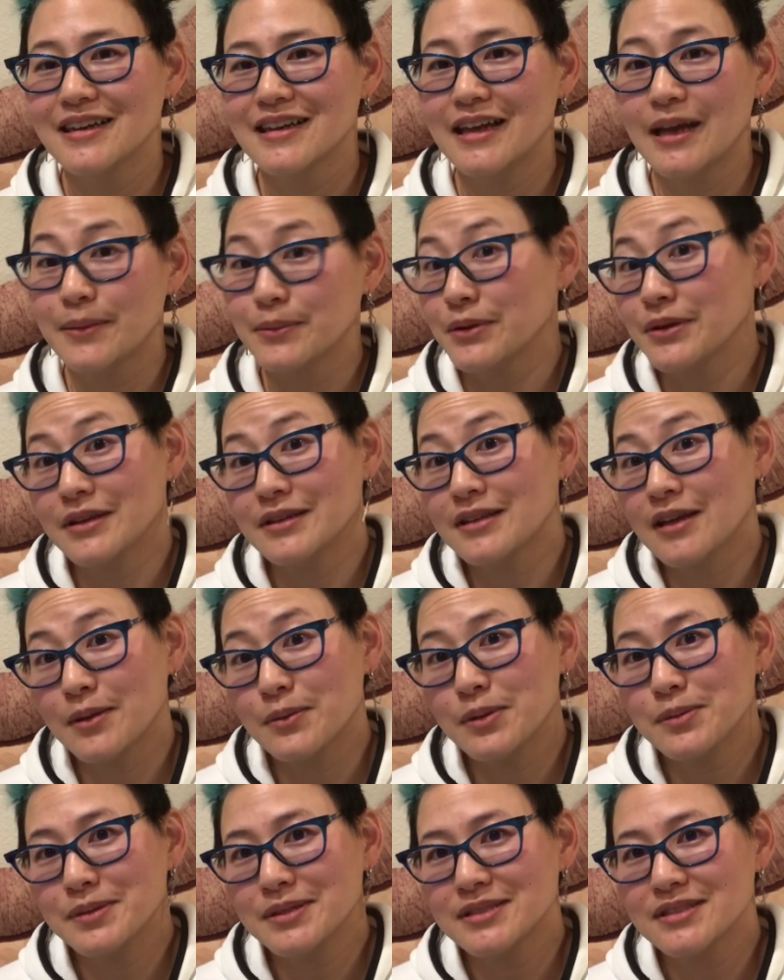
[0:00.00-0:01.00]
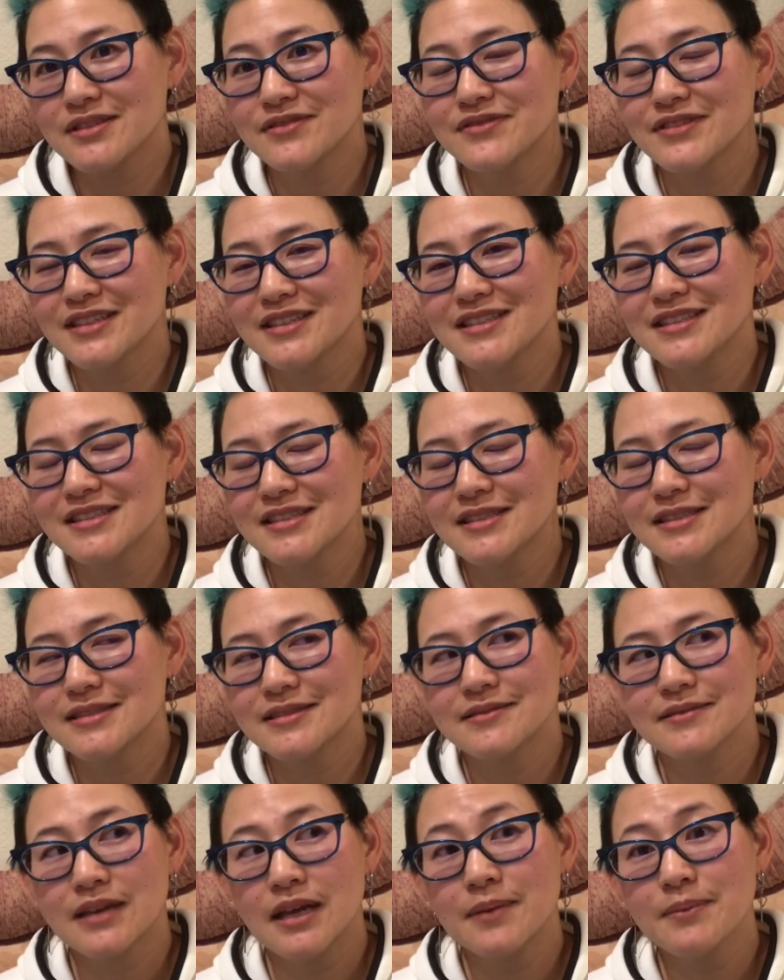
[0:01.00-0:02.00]
I'm going to talk about myself because
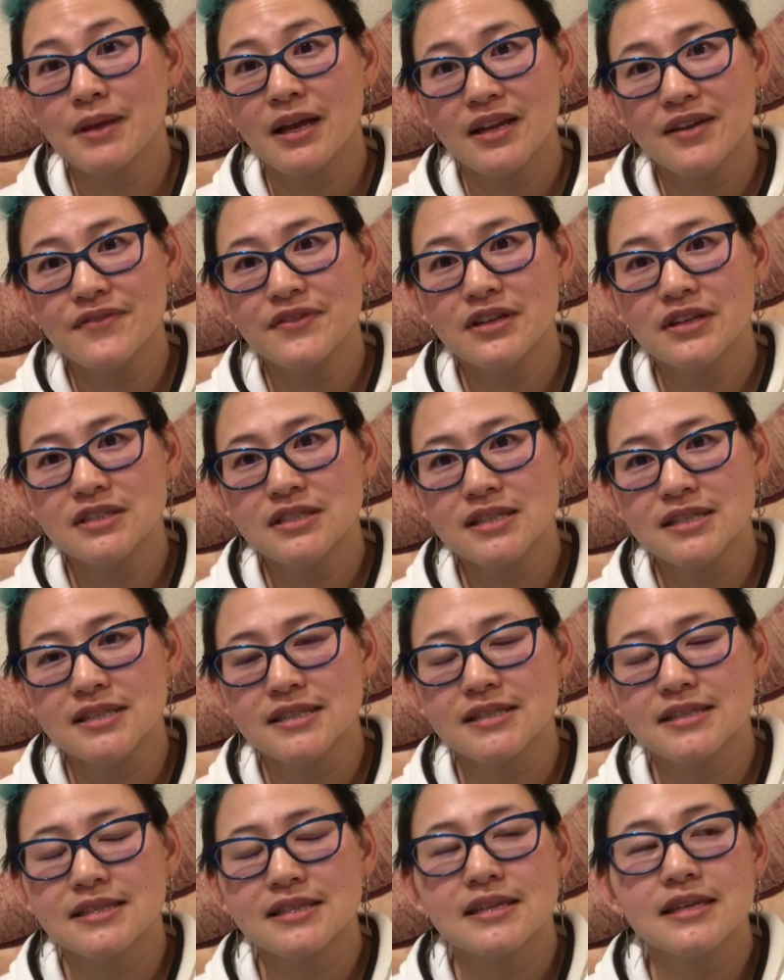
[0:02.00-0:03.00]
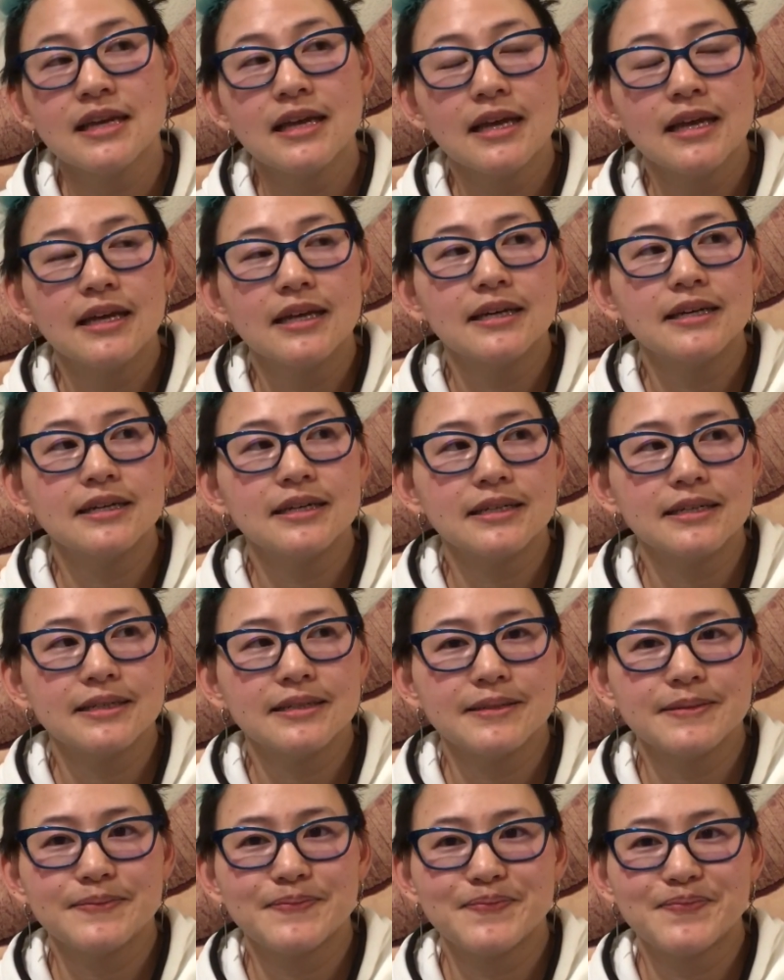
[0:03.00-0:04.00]
I'm kind of a narcissist. Um,
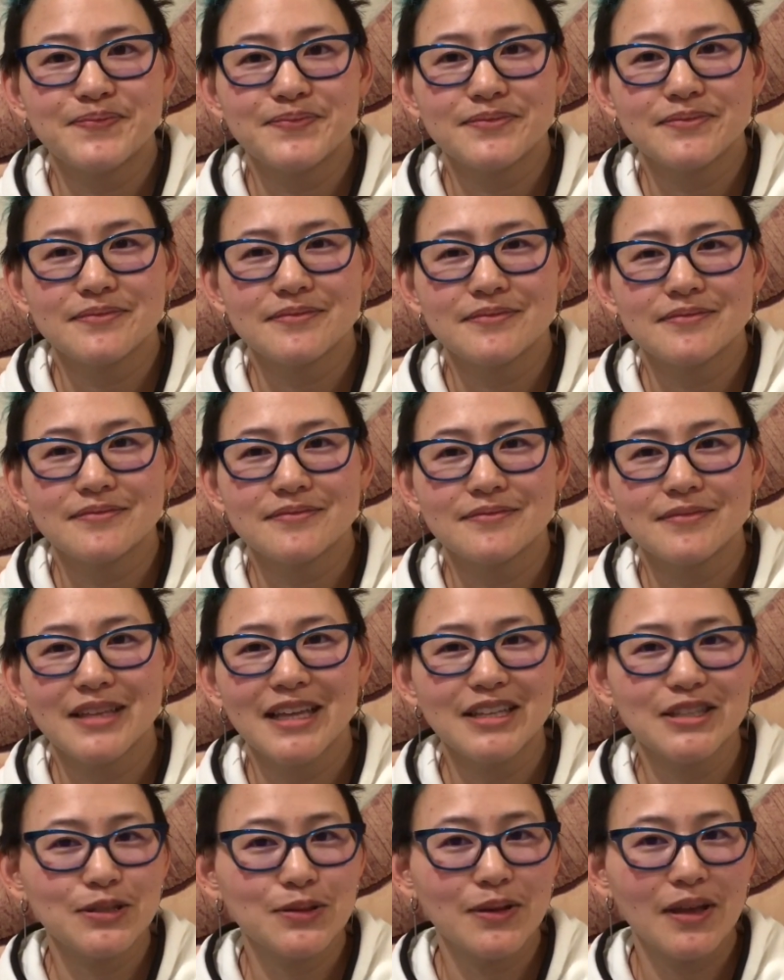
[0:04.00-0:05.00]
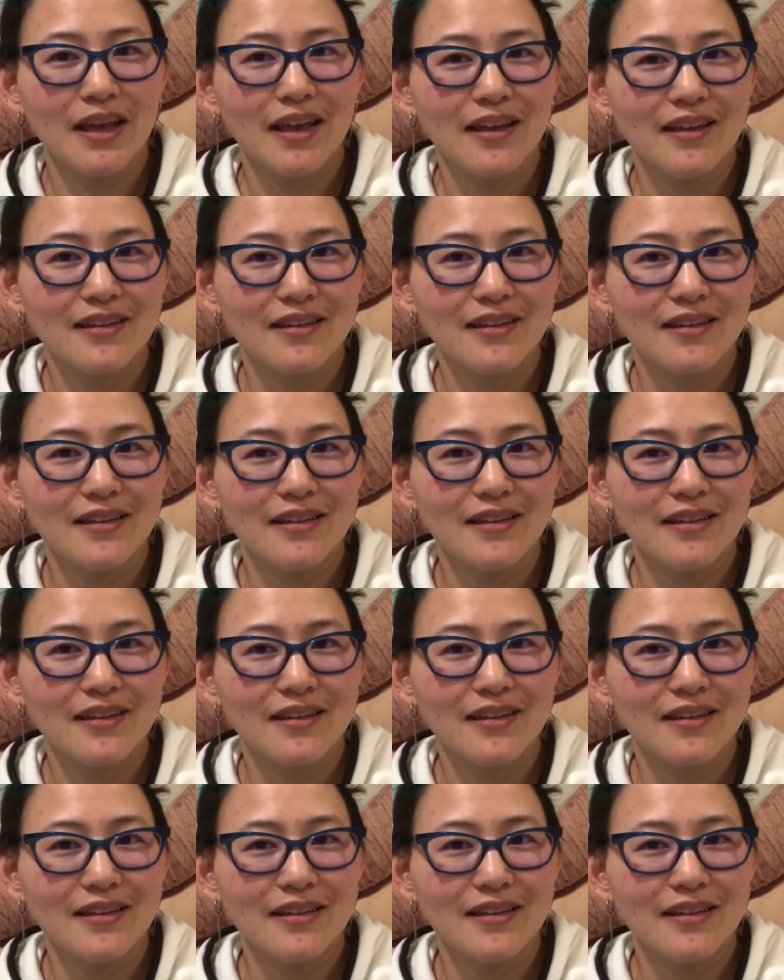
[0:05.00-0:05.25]
but that's okay.